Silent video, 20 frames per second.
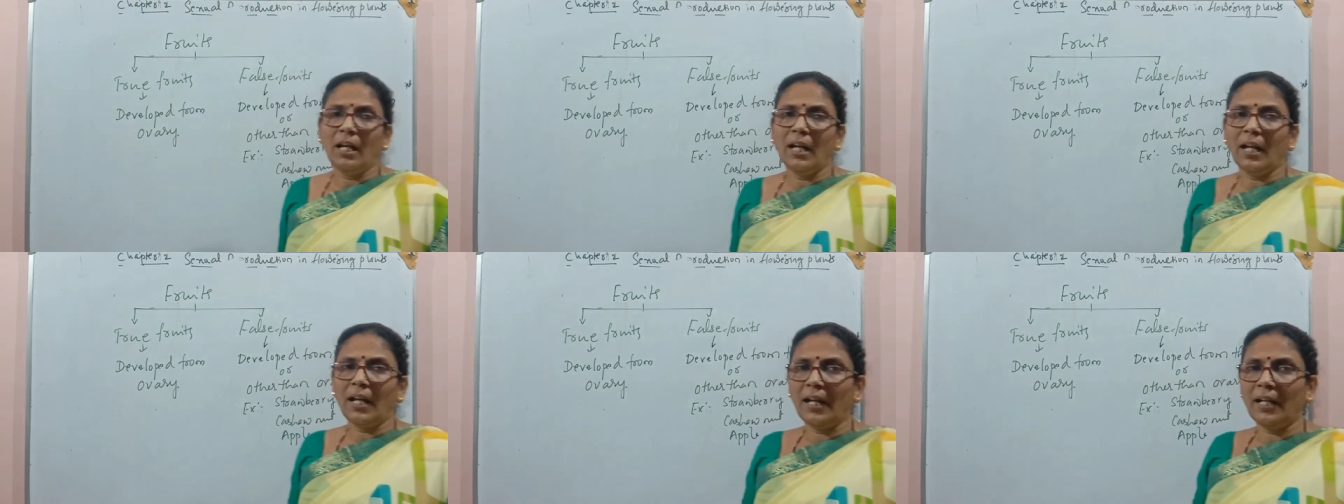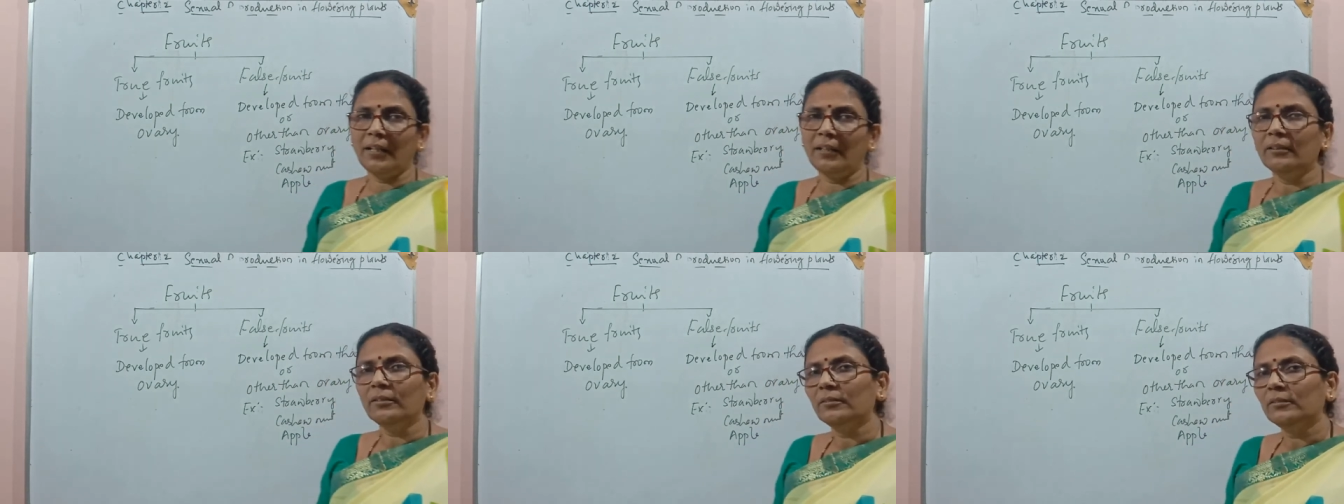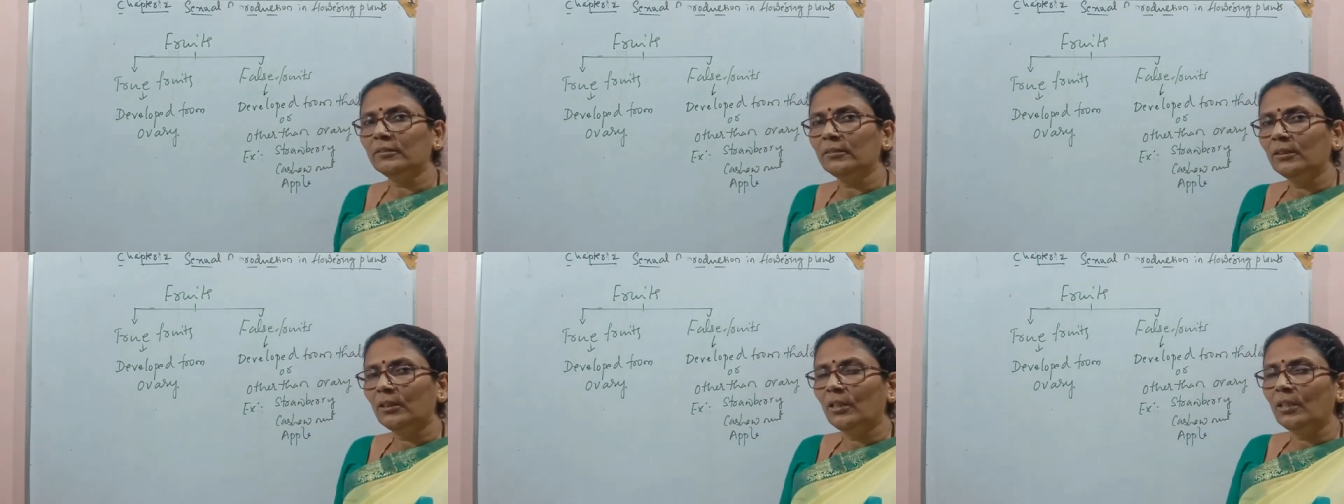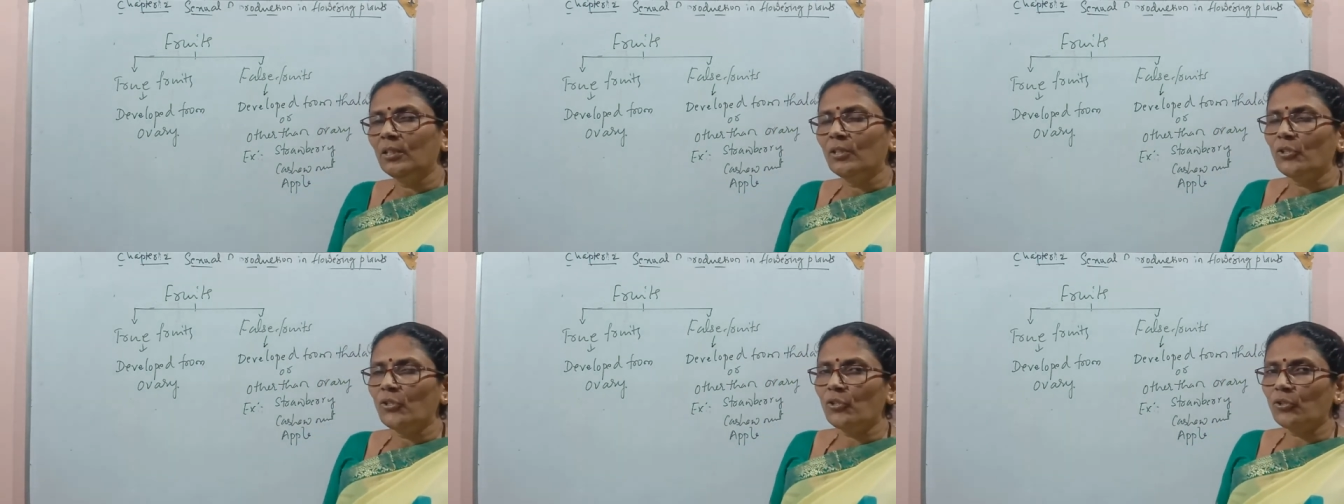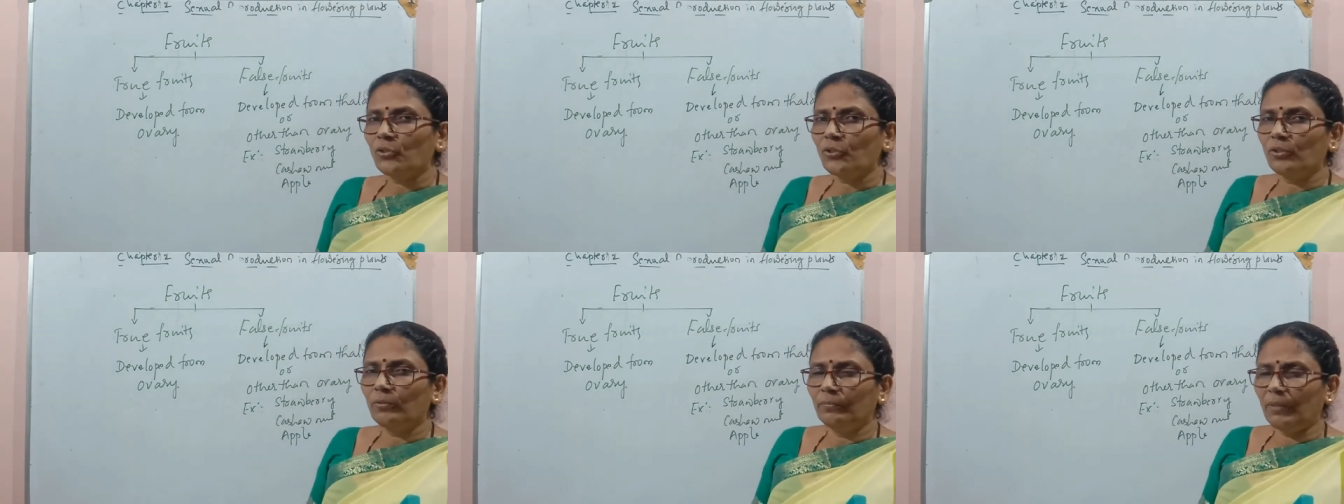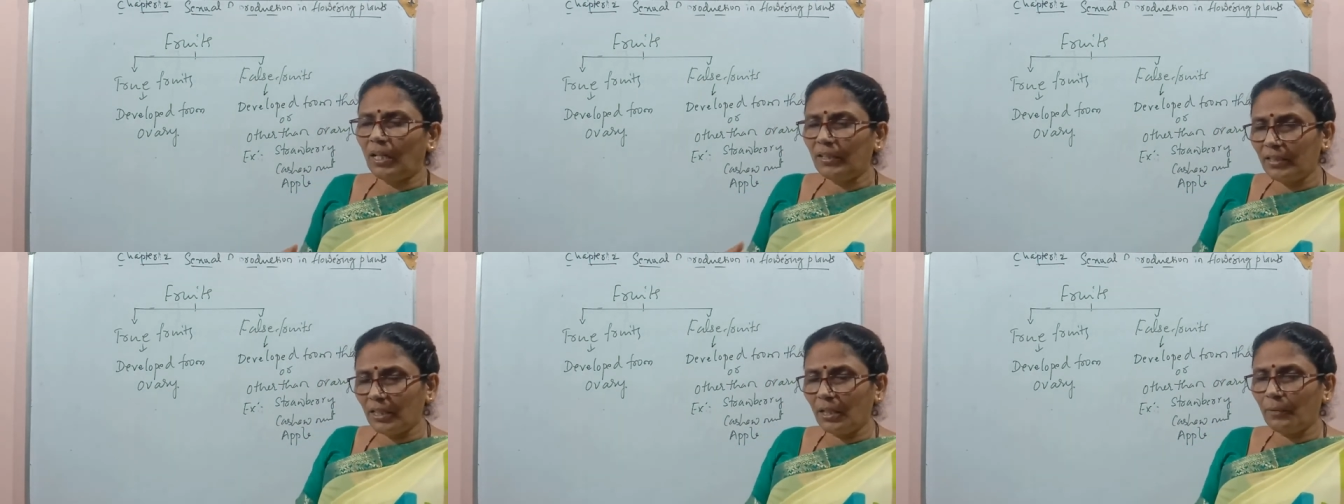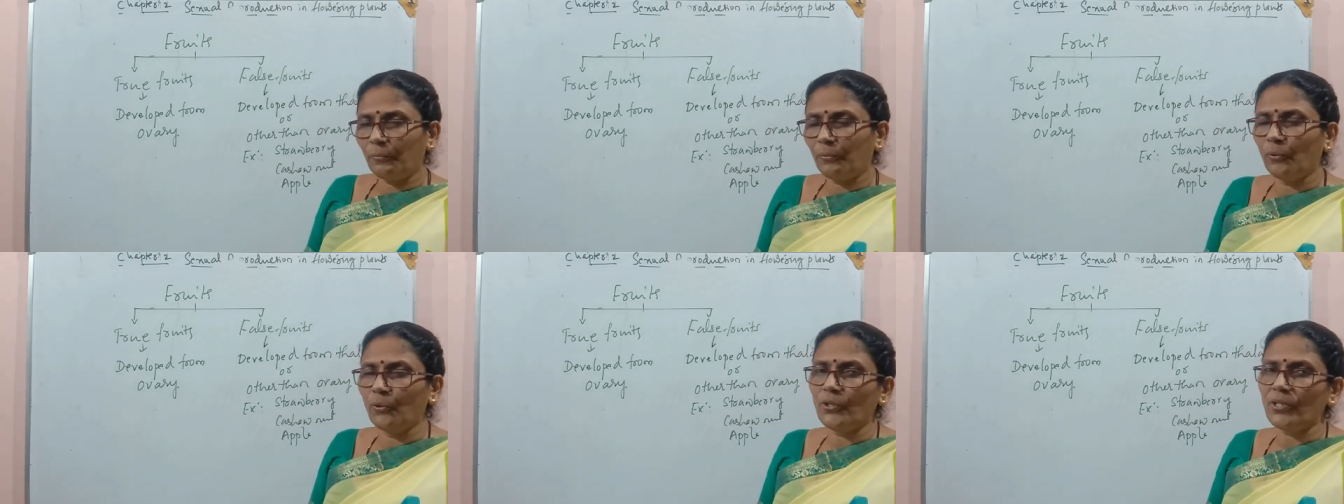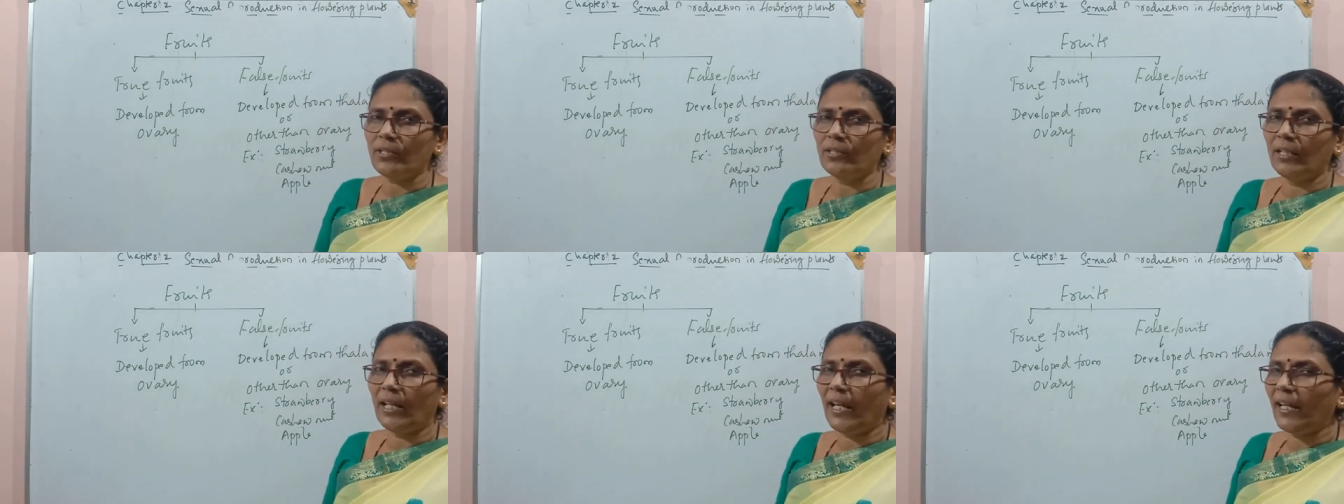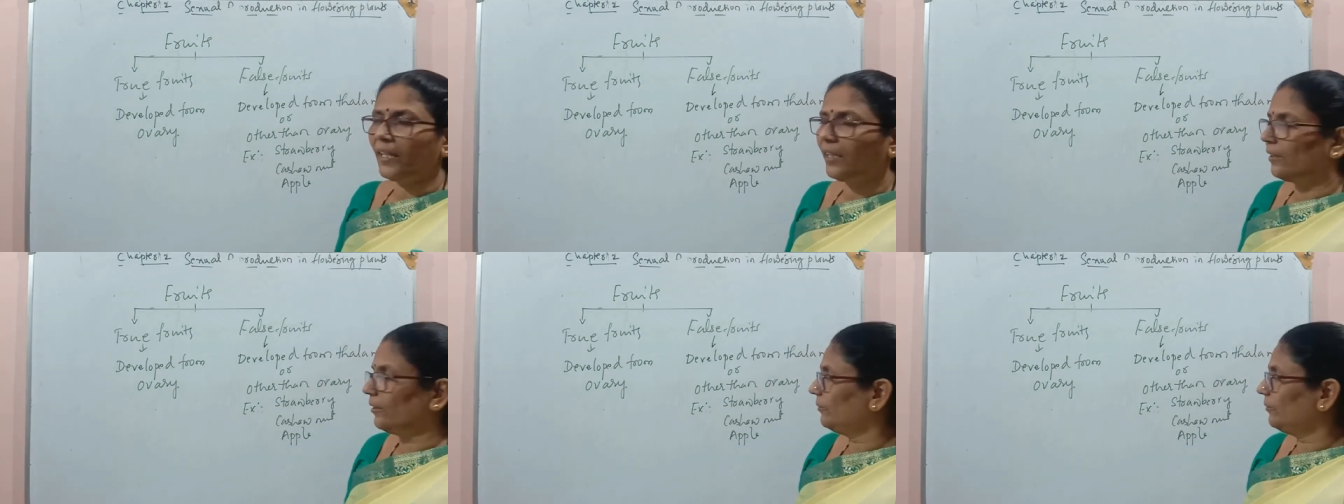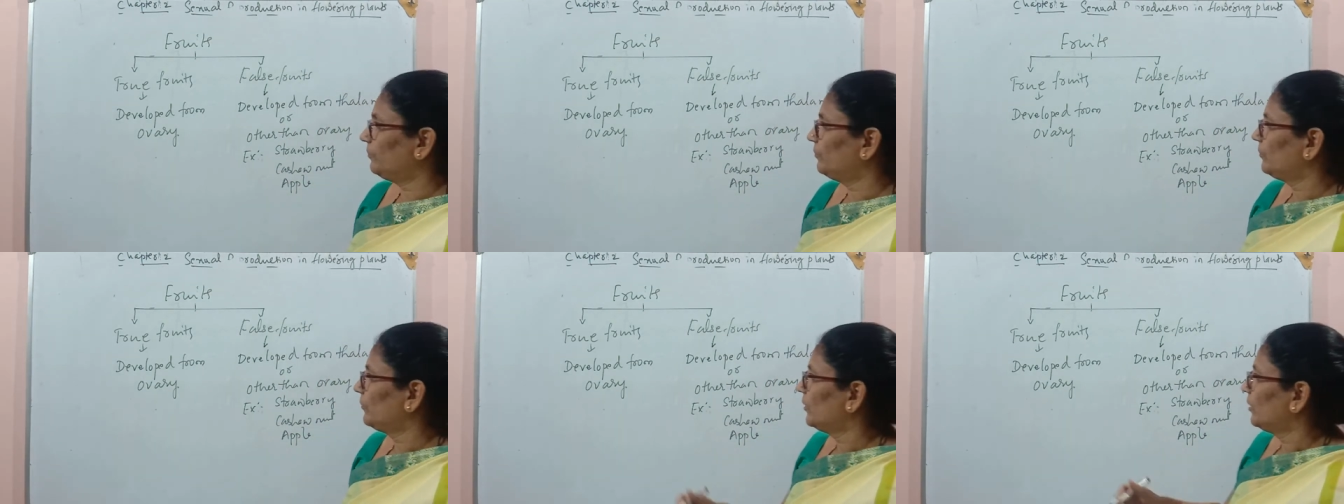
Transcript: and other fruits like